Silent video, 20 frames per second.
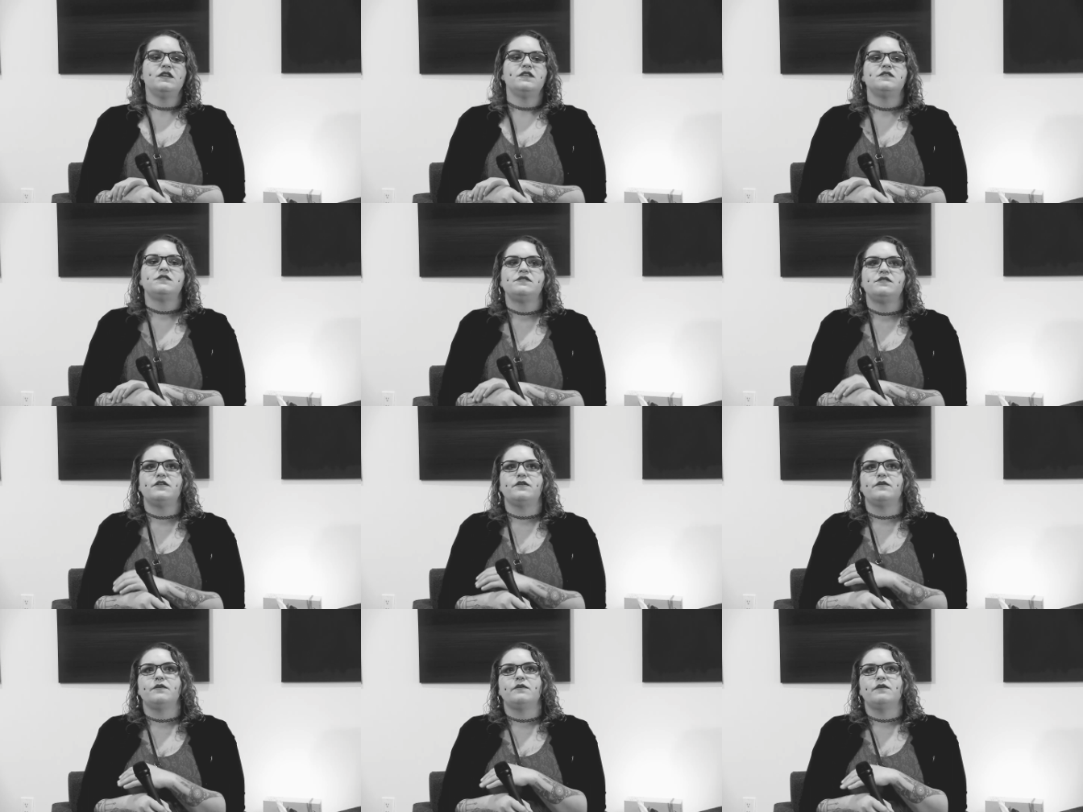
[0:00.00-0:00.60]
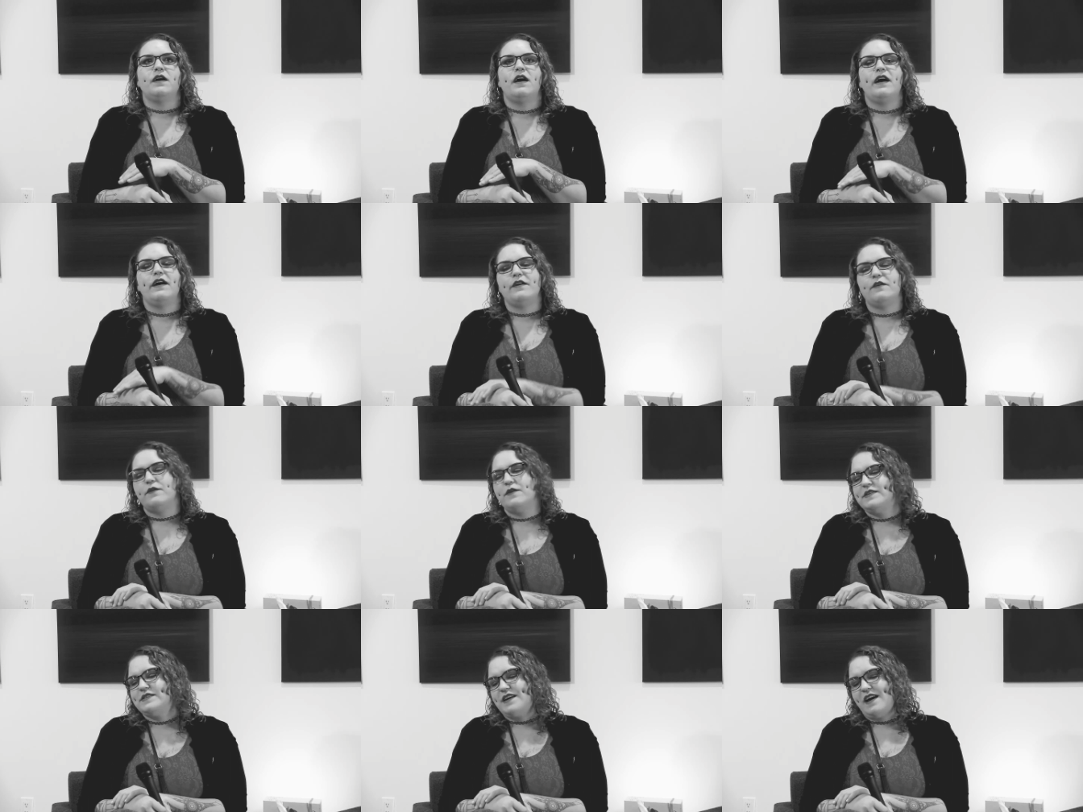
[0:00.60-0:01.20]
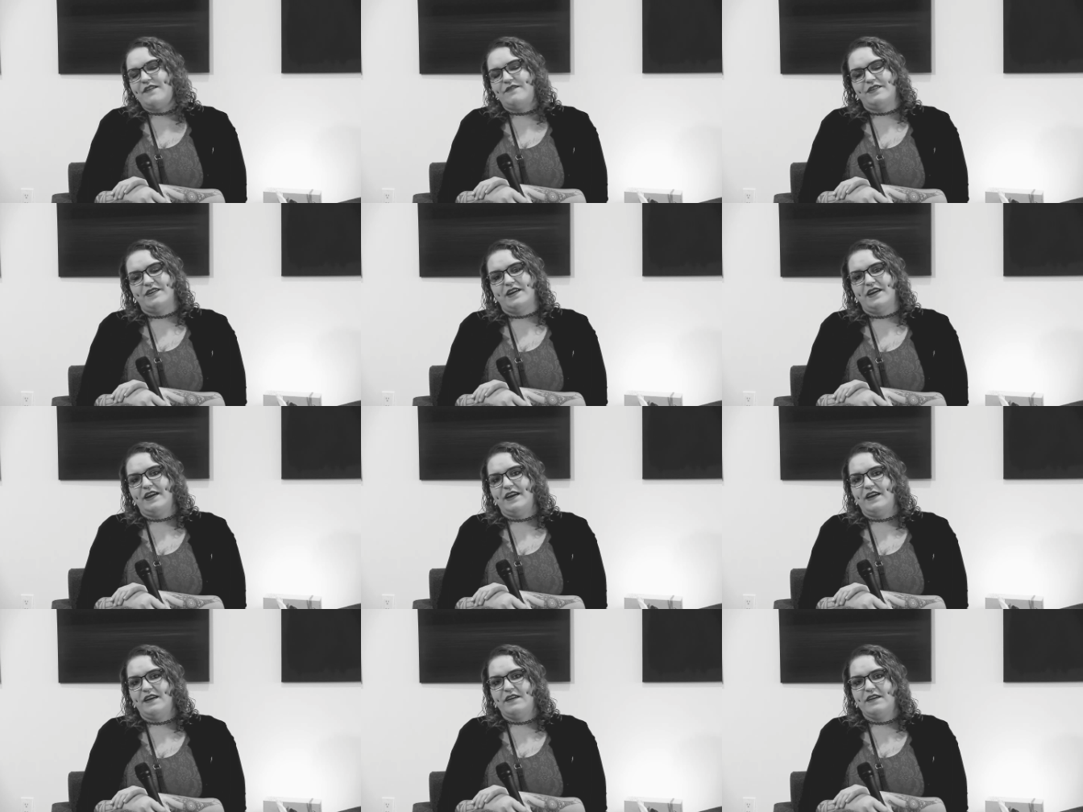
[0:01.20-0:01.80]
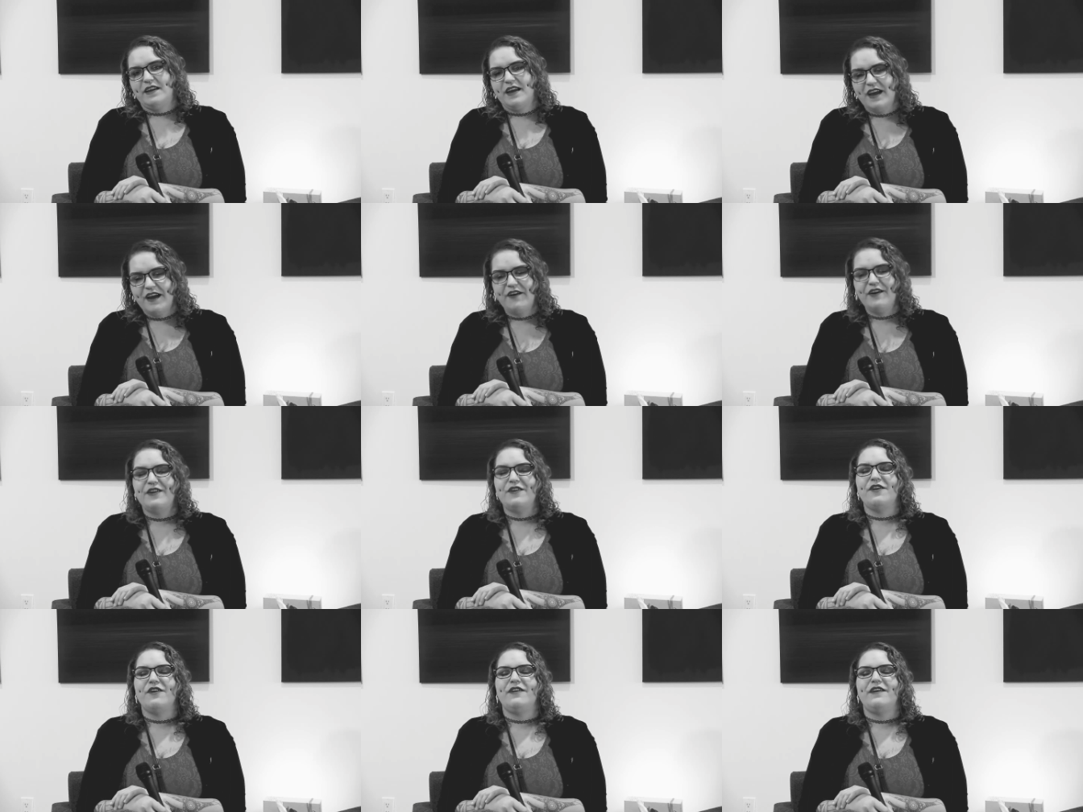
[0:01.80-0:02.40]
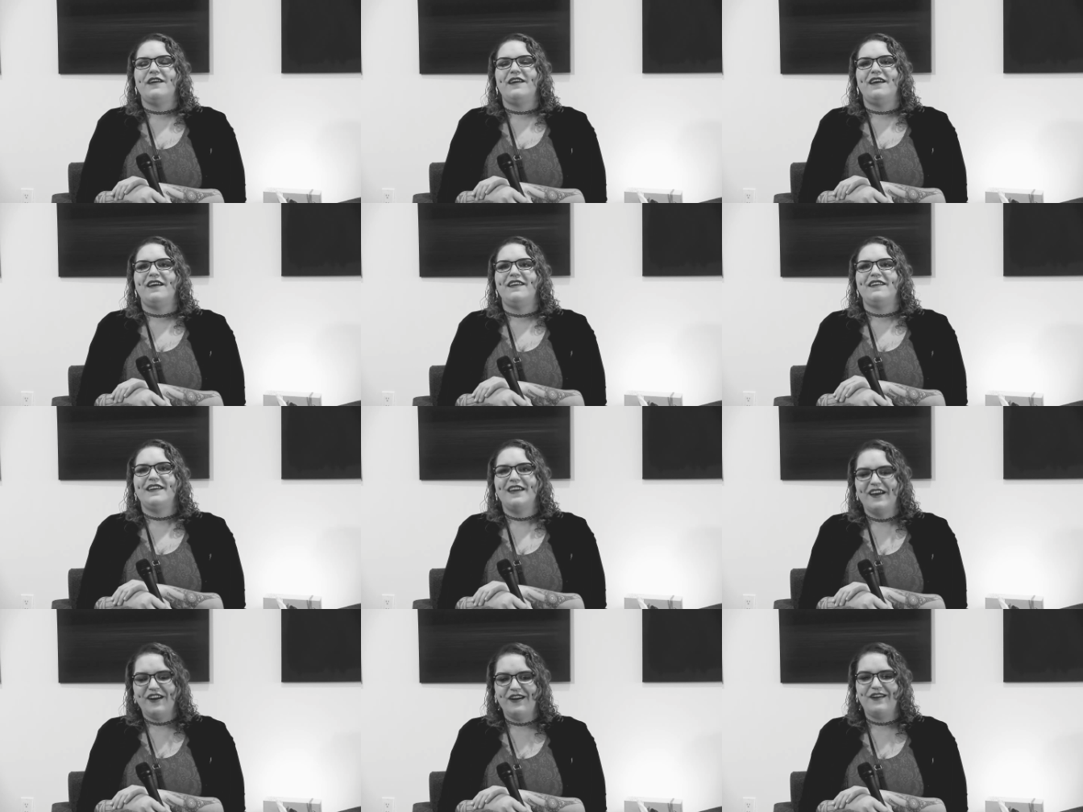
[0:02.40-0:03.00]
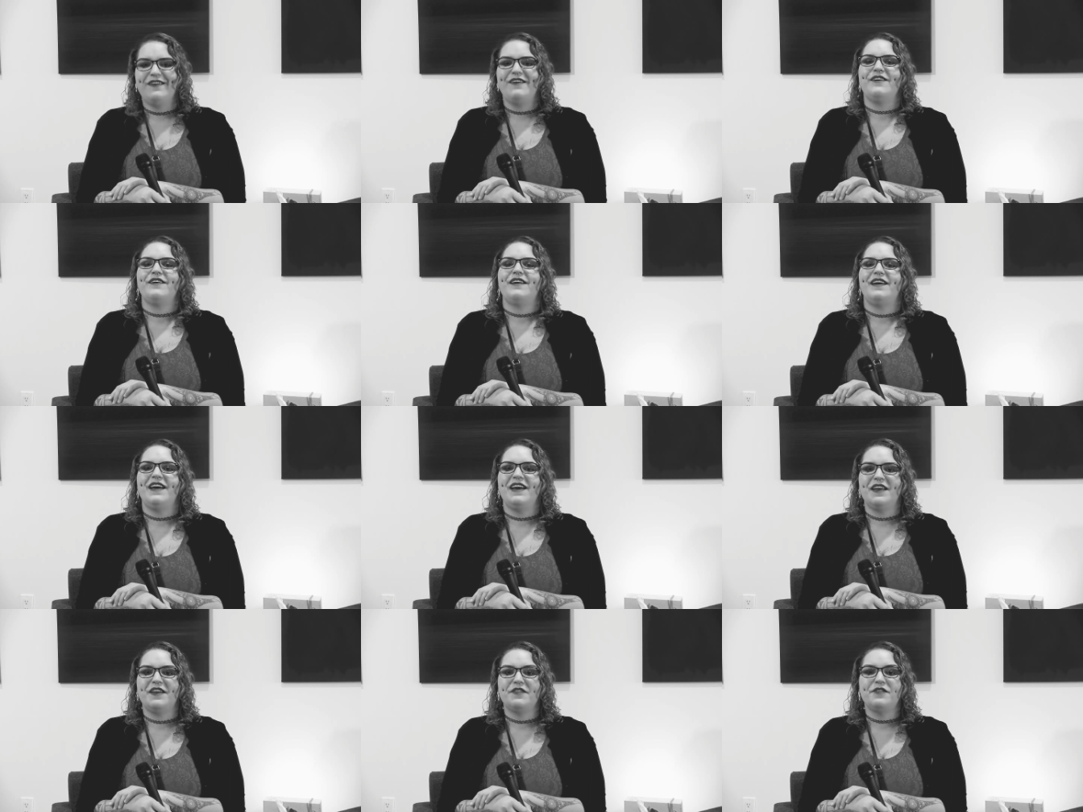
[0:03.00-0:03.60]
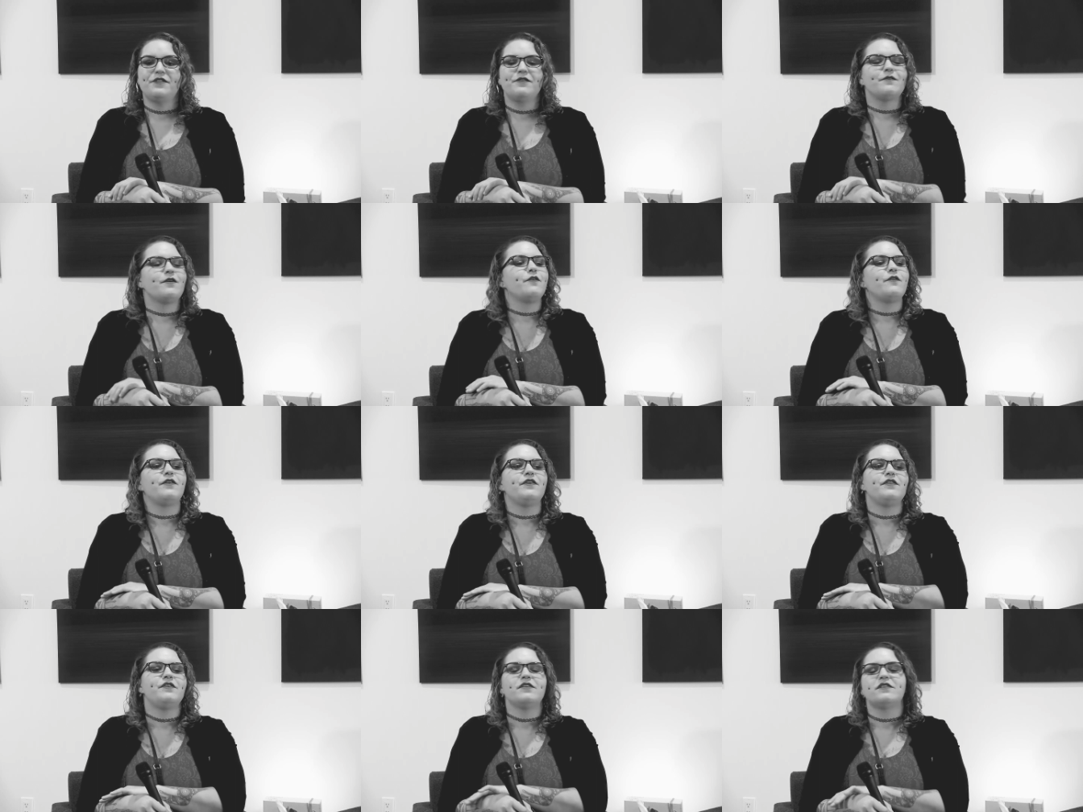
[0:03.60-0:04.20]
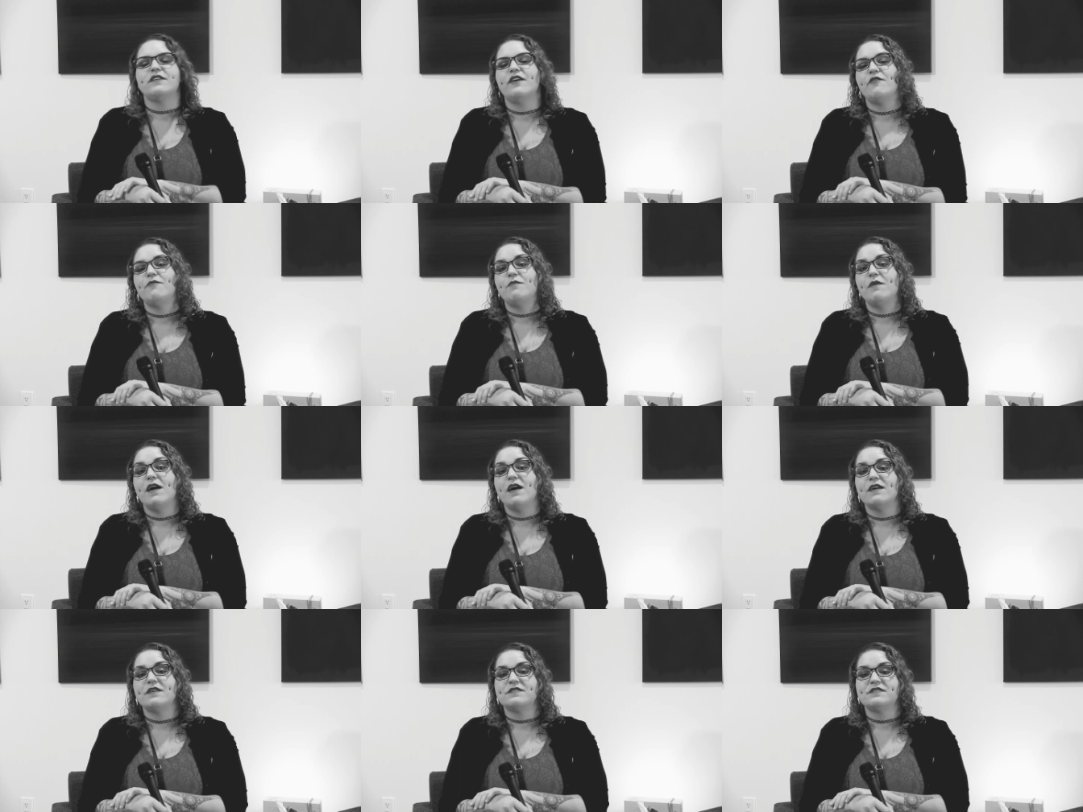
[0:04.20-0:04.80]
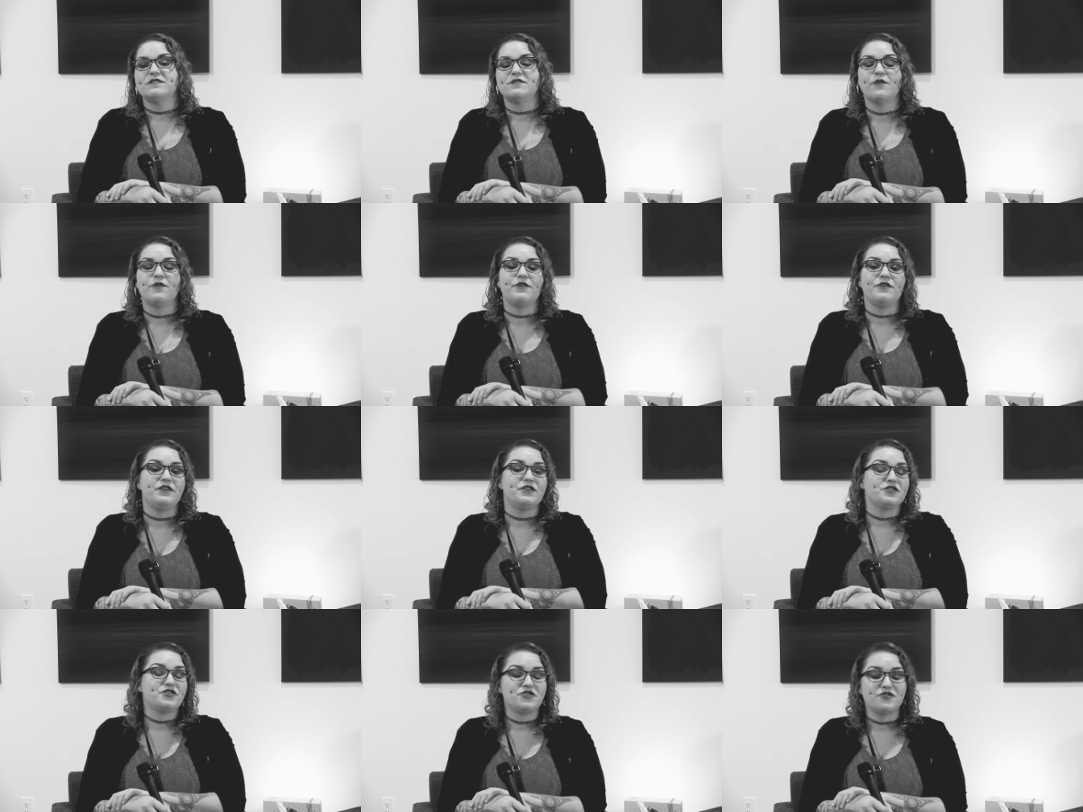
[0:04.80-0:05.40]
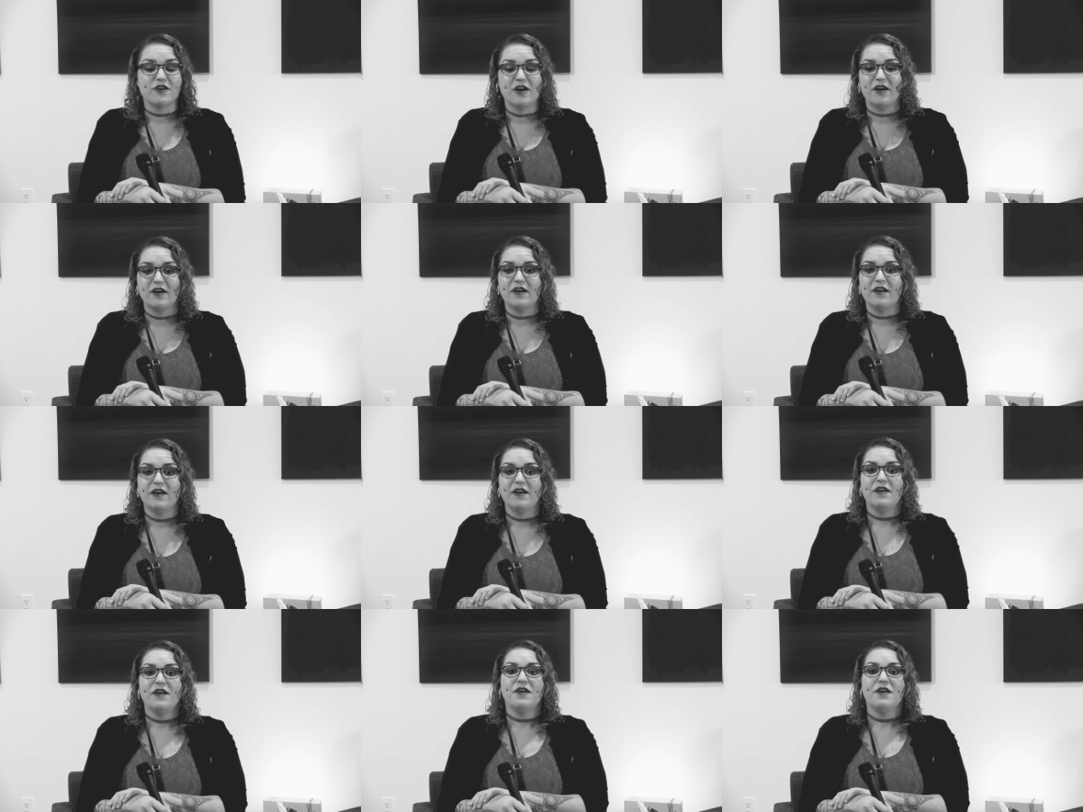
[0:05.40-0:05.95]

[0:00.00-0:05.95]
So I always advocate carry Narcan, carry Narcan, throw it in your glove box, throw it in your trunk,